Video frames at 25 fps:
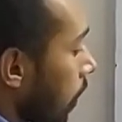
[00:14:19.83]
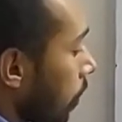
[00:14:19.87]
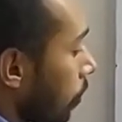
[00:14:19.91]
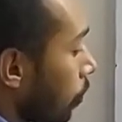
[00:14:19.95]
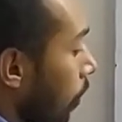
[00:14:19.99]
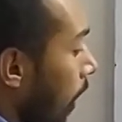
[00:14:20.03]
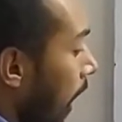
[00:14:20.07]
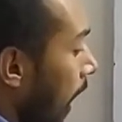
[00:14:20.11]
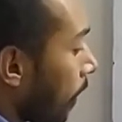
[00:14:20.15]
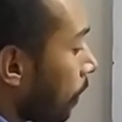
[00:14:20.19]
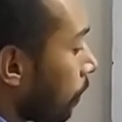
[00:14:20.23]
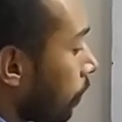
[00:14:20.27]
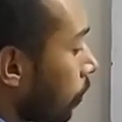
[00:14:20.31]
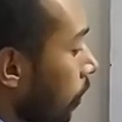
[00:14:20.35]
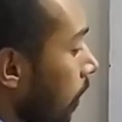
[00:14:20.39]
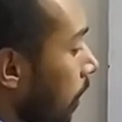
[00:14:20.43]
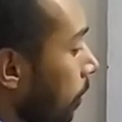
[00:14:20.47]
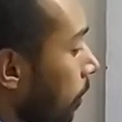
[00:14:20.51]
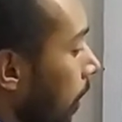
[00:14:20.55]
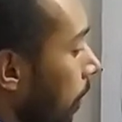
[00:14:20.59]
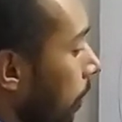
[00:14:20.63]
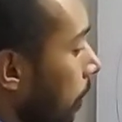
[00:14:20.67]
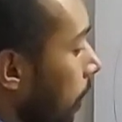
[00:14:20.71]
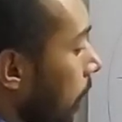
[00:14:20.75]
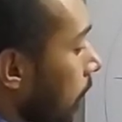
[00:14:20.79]
You have to
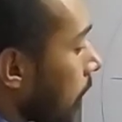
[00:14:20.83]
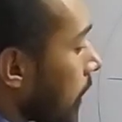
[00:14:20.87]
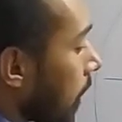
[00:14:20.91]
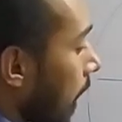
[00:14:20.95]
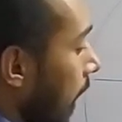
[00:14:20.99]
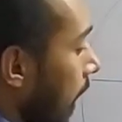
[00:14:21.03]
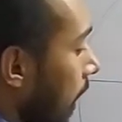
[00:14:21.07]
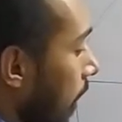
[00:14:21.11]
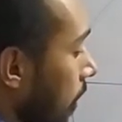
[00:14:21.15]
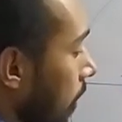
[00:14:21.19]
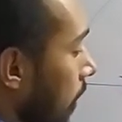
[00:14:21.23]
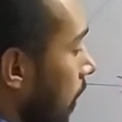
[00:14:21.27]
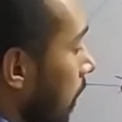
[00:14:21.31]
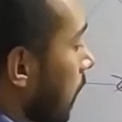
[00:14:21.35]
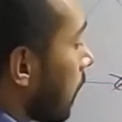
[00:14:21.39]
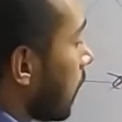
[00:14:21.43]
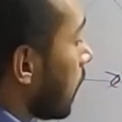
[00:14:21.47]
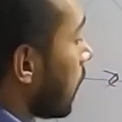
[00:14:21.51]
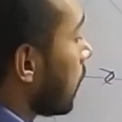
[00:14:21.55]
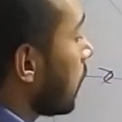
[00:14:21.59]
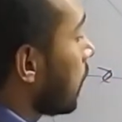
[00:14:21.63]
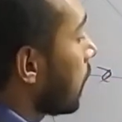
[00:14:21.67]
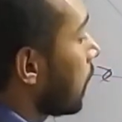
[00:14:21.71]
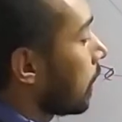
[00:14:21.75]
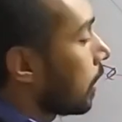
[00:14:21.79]
remember that
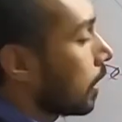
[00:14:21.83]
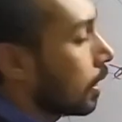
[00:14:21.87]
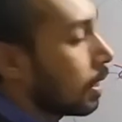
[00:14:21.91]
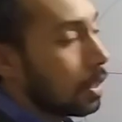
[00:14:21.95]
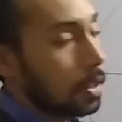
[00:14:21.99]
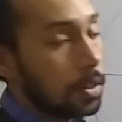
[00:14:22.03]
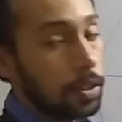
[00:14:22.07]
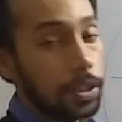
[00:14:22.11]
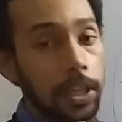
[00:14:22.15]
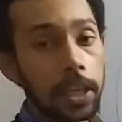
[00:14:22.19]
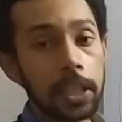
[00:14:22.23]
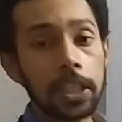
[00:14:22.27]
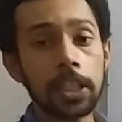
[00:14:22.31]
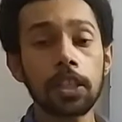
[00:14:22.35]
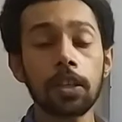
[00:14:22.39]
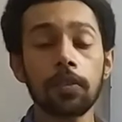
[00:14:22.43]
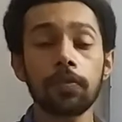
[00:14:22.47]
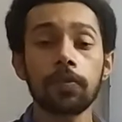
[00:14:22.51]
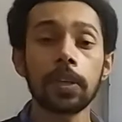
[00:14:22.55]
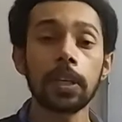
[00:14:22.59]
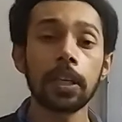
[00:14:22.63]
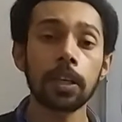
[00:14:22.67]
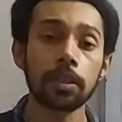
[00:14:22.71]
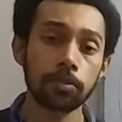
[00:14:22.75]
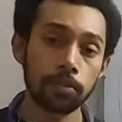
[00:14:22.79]
the direction of
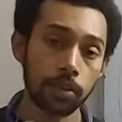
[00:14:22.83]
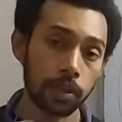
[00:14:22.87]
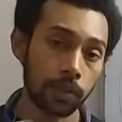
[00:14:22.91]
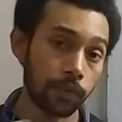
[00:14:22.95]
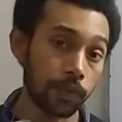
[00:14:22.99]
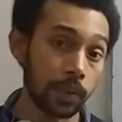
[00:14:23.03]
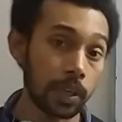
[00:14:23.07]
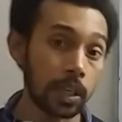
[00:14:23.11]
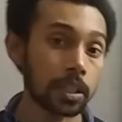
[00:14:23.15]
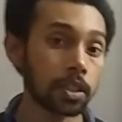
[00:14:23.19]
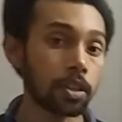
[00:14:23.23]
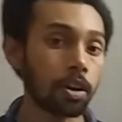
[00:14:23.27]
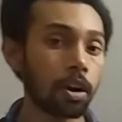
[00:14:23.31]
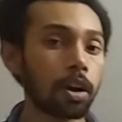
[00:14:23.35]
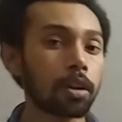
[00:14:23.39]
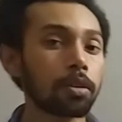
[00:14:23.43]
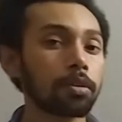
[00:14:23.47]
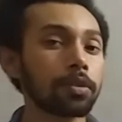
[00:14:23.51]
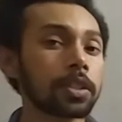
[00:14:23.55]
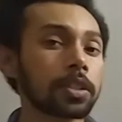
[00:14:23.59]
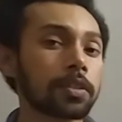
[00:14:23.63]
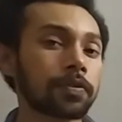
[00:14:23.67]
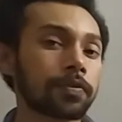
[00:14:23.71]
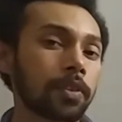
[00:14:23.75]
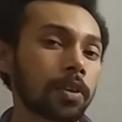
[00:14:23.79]
electric field is
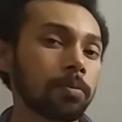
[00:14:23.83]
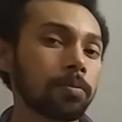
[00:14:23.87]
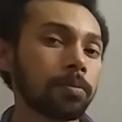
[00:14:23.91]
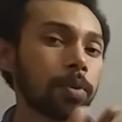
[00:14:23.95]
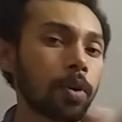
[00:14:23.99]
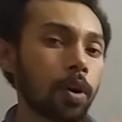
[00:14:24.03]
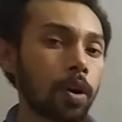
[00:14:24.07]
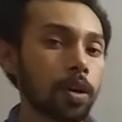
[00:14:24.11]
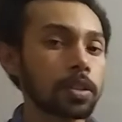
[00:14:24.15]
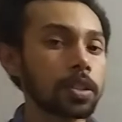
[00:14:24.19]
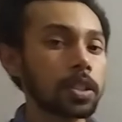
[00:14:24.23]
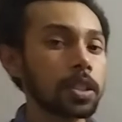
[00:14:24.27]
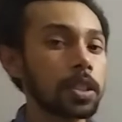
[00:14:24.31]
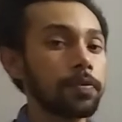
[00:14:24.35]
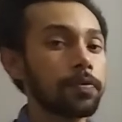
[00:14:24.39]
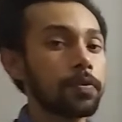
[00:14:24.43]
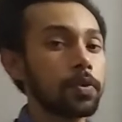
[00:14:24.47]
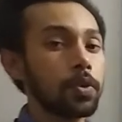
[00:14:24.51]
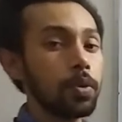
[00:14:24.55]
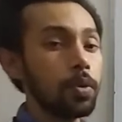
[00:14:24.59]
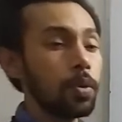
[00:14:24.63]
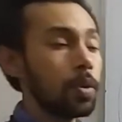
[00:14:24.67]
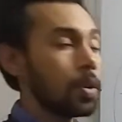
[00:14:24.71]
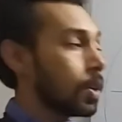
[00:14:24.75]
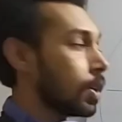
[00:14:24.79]
always from
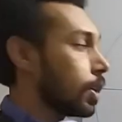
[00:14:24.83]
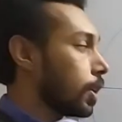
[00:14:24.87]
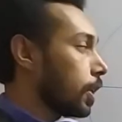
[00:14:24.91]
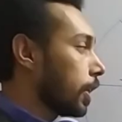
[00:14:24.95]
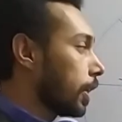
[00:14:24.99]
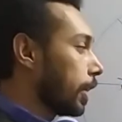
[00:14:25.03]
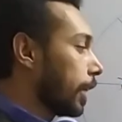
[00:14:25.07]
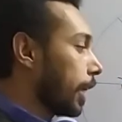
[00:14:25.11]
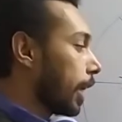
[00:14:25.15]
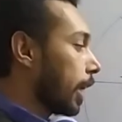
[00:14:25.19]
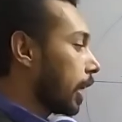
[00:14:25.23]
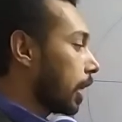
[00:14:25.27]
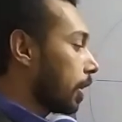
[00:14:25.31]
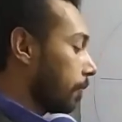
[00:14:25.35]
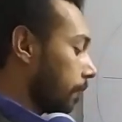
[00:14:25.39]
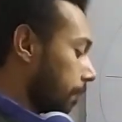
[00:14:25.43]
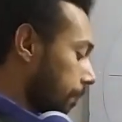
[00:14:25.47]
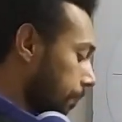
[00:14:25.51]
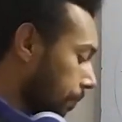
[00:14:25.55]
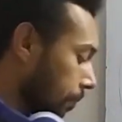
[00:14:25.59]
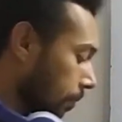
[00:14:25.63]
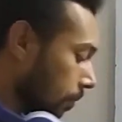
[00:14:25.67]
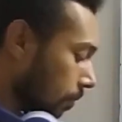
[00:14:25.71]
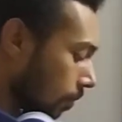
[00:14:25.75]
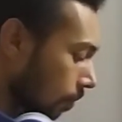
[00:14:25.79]
positive to negative.
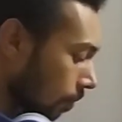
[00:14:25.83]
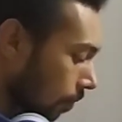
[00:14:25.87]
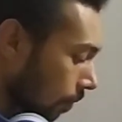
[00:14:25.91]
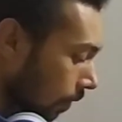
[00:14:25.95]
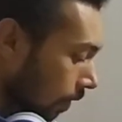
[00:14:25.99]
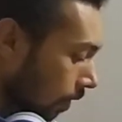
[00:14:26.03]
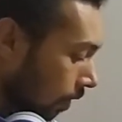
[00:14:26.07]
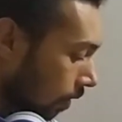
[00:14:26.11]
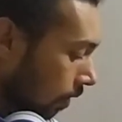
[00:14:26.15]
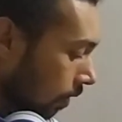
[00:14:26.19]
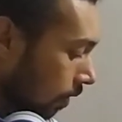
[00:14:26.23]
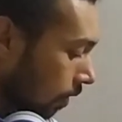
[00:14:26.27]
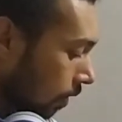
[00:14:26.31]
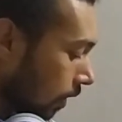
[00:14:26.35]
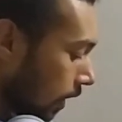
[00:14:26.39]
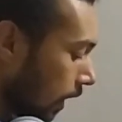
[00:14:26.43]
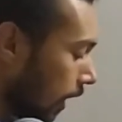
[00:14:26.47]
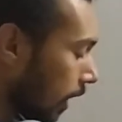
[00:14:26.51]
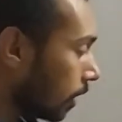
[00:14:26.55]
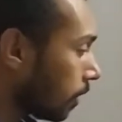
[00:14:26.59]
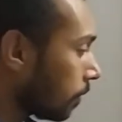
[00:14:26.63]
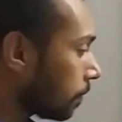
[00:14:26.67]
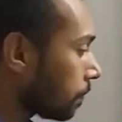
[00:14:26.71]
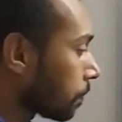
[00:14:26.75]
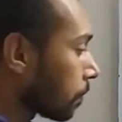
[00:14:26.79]

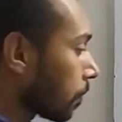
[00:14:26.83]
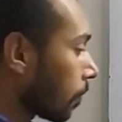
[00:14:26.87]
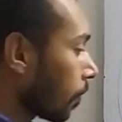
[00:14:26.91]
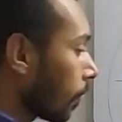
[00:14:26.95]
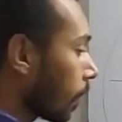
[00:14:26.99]
Then